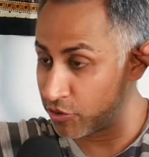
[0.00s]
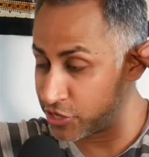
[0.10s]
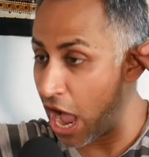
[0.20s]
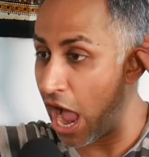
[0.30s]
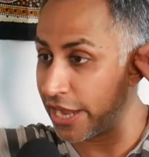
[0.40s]

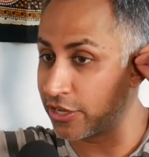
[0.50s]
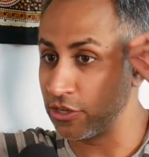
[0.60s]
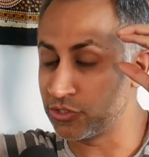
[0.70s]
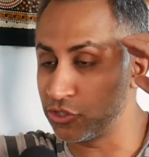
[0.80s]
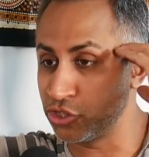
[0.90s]
dyed
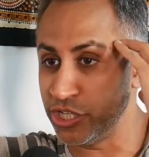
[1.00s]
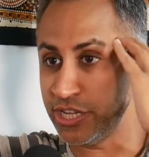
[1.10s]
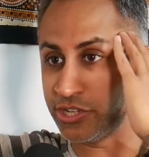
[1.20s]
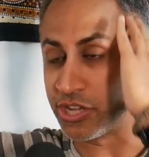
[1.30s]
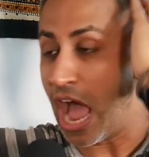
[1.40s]
because
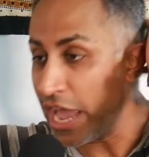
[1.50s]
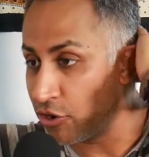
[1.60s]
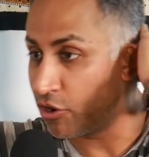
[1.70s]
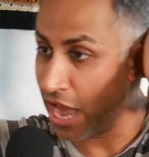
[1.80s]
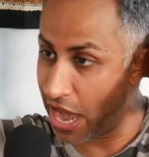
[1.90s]
she dyed
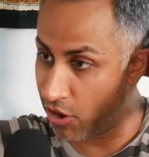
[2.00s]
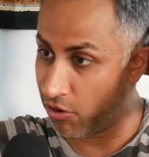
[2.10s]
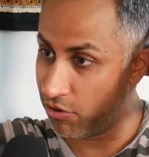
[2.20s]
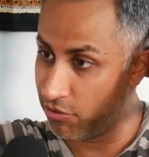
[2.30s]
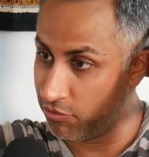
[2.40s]
her
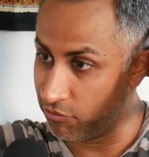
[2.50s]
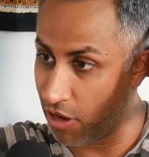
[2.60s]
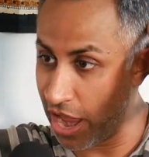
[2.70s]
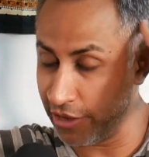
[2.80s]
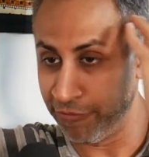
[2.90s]
hair,
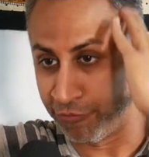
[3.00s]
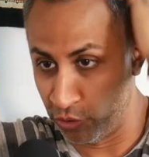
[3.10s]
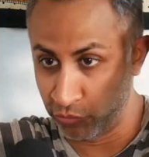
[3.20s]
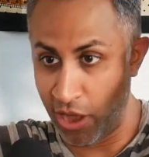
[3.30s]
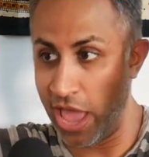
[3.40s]
right?
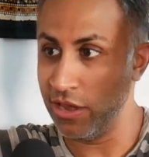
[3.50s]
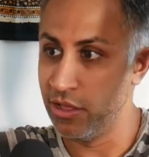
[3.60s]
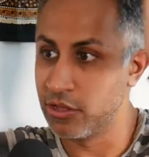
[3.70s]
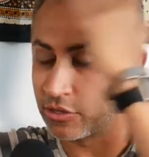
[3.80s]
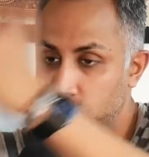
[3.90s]
Full red,
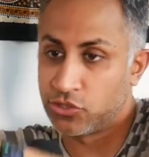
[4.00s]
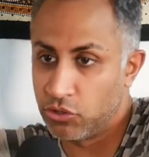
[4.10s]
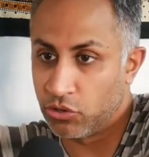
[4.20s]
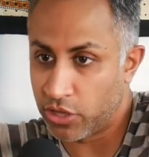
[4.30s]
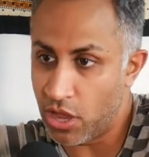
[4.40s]
because to
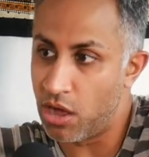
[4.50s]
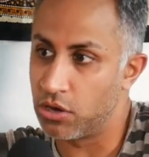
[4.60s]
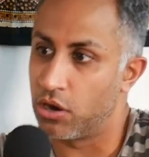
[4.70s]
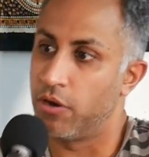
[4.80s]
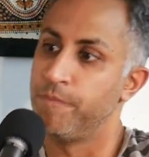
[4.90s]
look
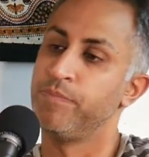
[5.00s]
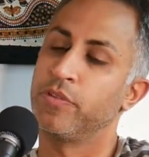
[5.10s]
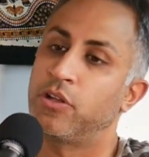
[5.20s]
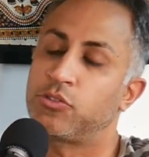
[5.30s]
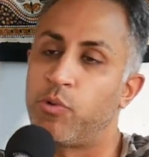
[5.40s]
younger.
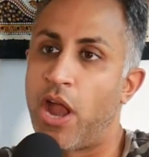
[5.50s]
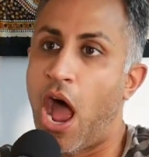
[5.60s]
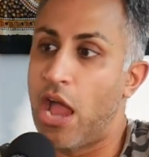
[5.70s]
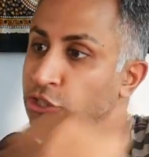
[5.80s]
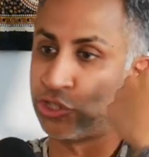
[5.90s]
Because when
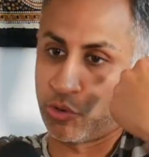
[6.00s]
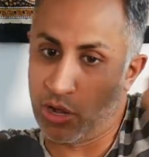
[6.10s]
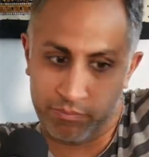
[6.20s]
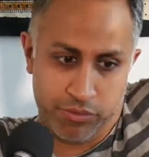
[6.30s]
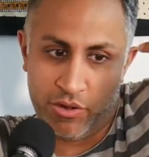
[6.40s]
I showed
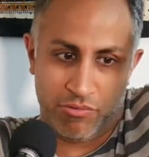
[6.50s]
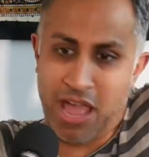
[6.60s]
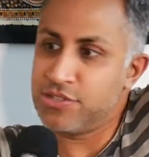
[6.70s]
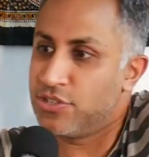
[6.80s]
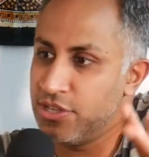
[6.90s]
up,
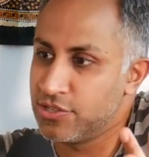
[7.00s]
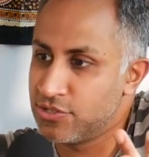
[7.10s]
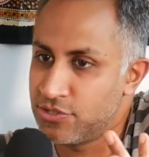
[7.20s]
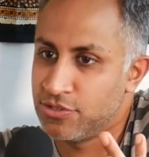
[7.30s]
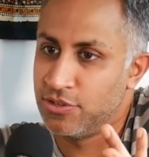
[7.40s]
as is,